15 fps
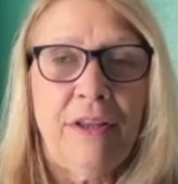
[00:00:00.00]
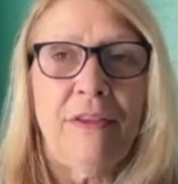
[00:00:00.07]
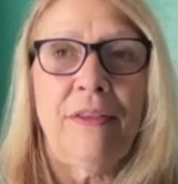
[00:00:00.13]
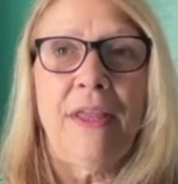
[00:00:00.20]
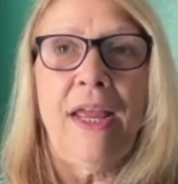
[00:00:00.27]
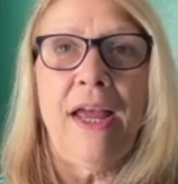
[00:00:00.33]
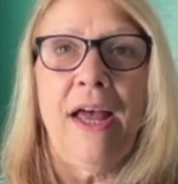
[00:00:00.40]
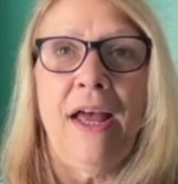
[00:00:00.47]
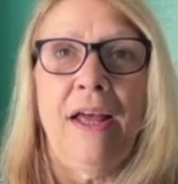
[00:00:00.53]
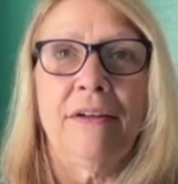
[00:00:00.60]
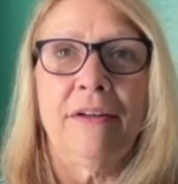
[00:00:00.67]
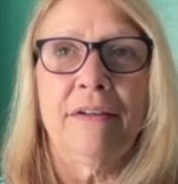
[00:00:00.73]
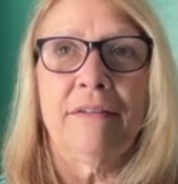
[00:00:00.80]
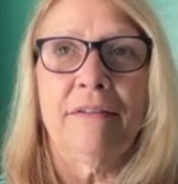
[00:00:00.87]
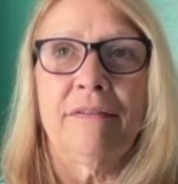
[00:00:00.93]

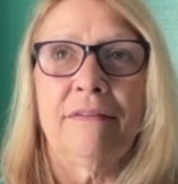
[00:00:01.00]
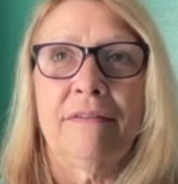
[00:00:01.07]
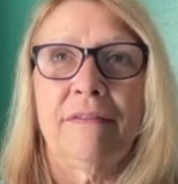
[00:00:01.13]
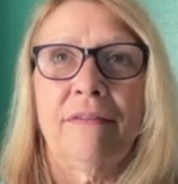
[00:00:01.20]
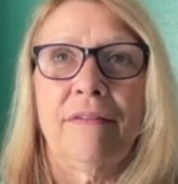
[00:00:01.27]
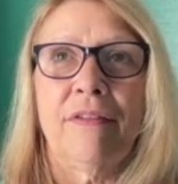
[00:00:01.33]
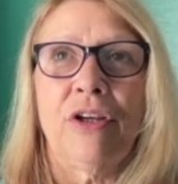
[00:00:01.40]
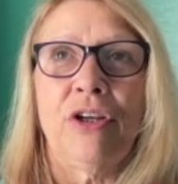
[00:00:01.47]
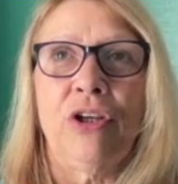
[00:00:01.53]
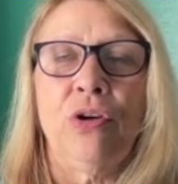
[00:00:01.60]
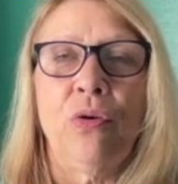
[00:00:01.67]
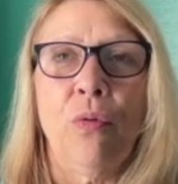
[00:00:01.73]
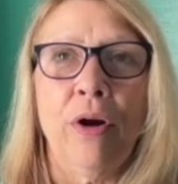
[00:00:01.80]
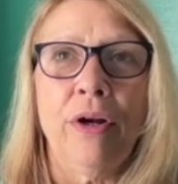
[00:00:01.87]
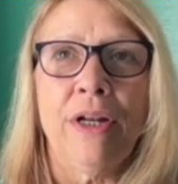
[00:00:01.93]
that
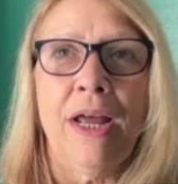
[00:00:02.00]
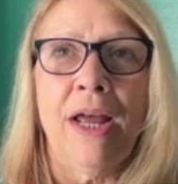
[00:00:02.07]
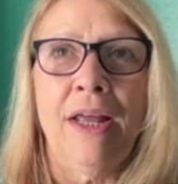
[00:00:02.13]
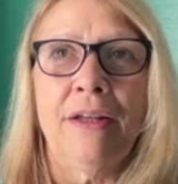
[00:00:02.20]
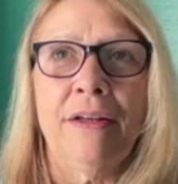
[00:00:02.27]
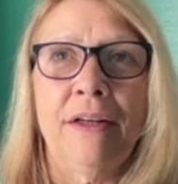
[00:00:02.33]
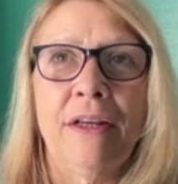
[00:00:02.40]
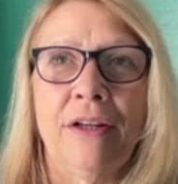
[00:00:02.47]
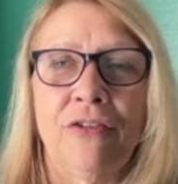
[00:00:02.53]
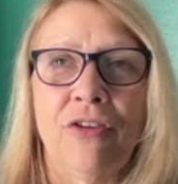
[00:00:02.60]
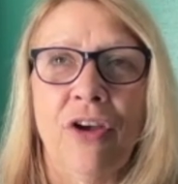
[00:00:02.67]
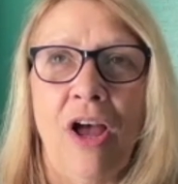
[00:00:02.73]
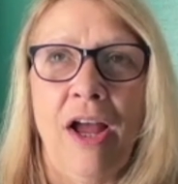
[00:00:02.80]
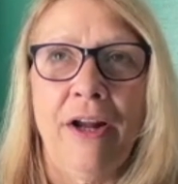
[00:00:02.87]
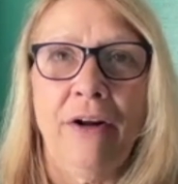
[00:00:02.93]
you're not
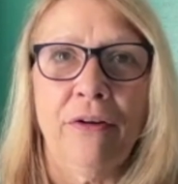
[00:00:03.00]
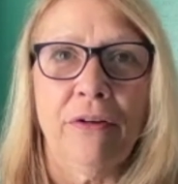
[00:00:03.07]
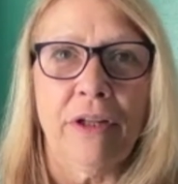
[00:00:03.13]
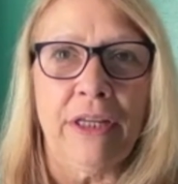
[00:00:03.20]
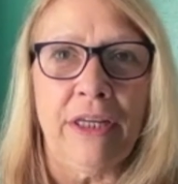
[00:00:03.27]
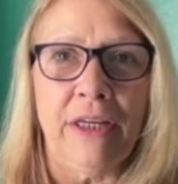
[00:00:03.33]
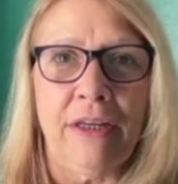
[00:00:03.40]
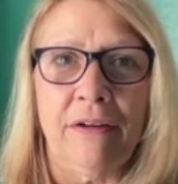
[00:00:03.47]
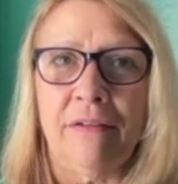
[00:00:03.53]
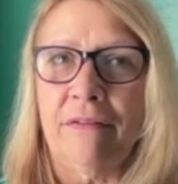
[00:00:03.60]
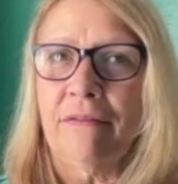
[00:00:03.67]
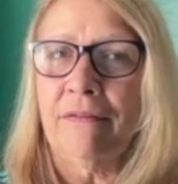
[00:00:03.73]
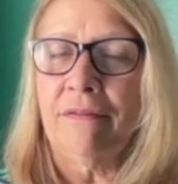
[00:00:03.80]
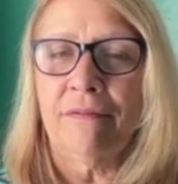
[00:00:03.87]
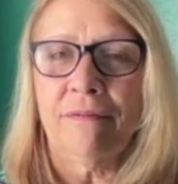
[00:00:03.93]
entirely
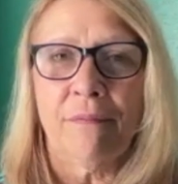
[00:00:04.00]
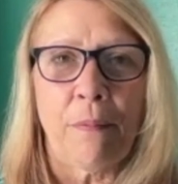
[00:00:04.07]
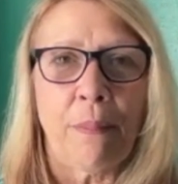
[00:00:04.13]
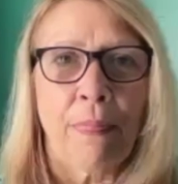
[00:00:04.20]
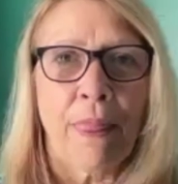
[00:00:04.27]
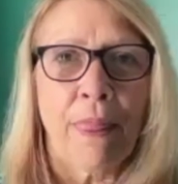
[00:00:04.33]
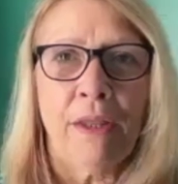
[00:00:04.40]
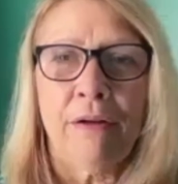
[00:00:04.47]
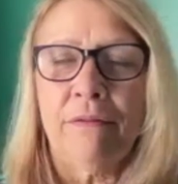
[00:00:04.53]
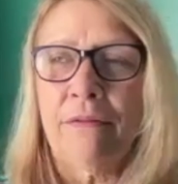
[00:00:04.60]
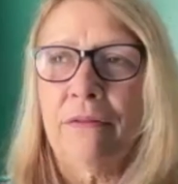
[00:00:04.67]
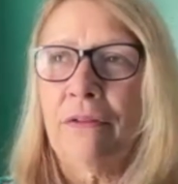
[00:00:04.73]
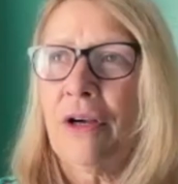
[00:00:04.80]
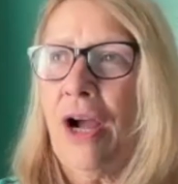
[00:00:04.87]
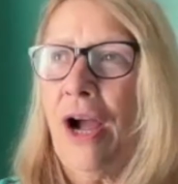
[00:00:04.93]

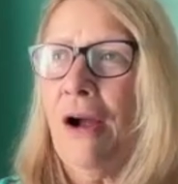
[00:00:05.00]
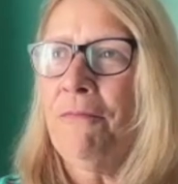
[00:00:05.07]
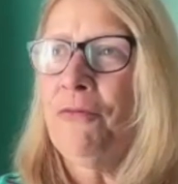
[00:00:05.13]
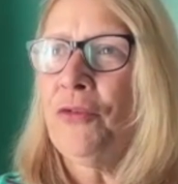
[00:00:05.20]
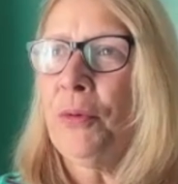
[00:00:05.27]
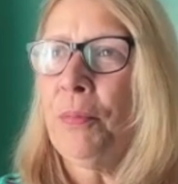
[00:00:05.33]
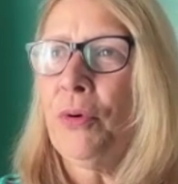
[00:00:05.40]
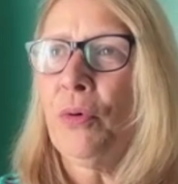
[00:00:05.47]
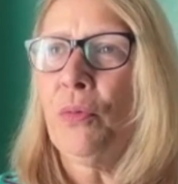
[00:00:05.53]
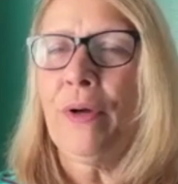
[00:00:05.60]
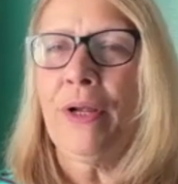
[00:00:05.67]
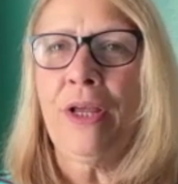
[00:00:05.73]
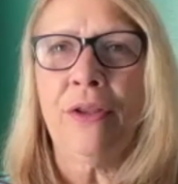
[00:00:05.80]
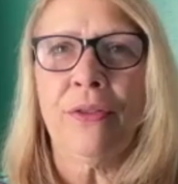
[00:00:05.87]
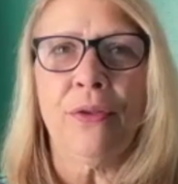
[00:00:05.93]
comfortable
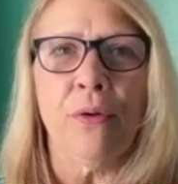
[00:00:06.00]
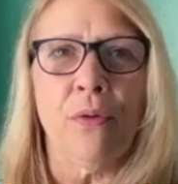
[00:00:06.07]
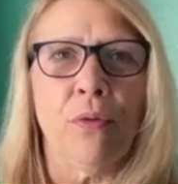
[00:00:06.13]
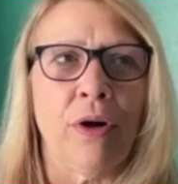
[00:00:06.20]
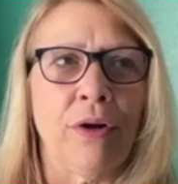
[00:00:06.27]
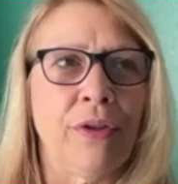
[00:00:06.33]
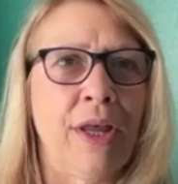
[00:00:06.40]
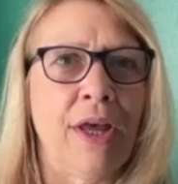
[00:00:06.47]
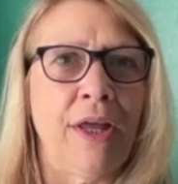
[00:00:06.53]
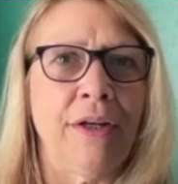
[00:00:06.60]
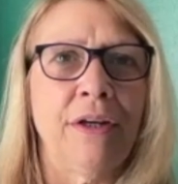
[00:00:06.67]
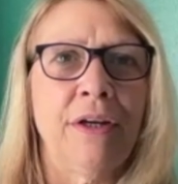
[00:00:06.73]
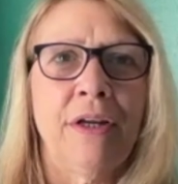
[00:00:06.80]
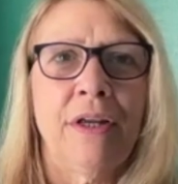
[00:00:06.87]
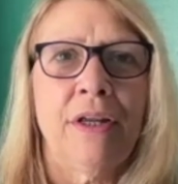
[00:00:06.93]
with, or
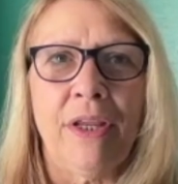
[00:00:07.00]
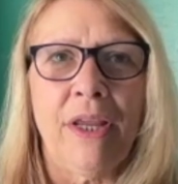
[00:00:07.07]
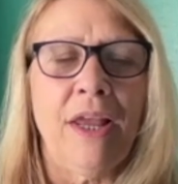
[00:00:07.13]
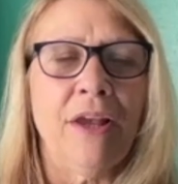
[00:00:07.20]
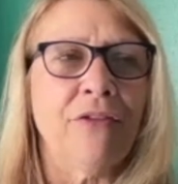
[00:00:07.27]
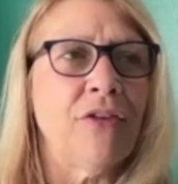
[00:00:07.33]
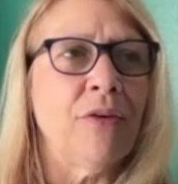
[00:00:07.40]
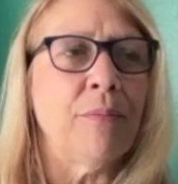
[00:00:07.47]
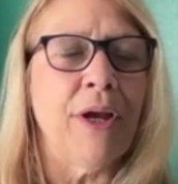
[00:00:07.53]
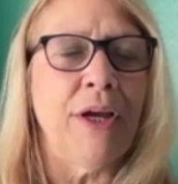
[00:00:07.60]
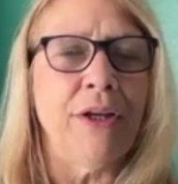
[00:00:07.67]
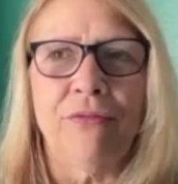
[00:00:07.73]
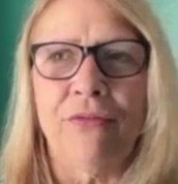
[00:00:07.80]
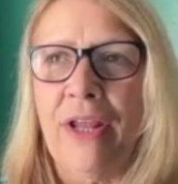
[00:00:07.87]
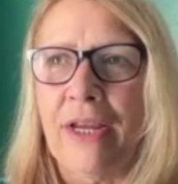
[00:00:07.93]
that has some
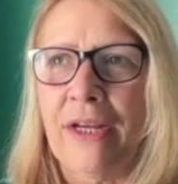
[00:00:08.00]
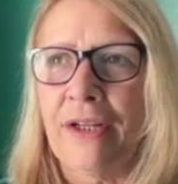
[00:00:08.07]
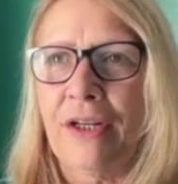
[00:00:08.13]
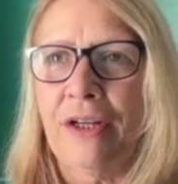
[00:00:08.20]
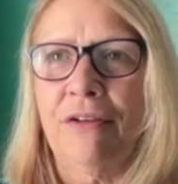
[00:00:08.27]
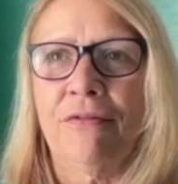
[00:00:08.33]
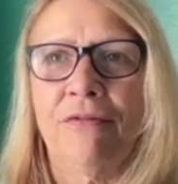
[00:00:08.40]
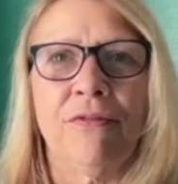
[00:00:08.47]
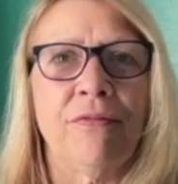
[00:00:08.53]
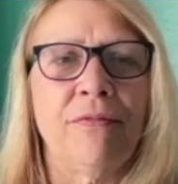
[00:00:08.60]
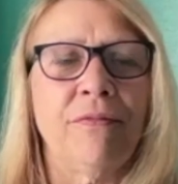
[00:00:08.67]
kind of negative